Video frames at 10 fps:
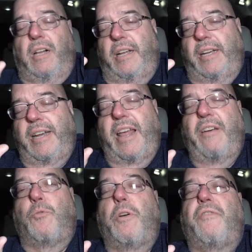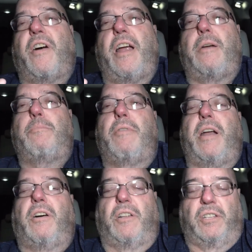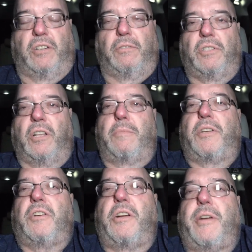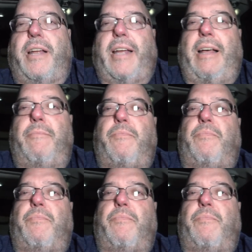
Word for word: and then they have wood-fired bread also. So let me show you what I got.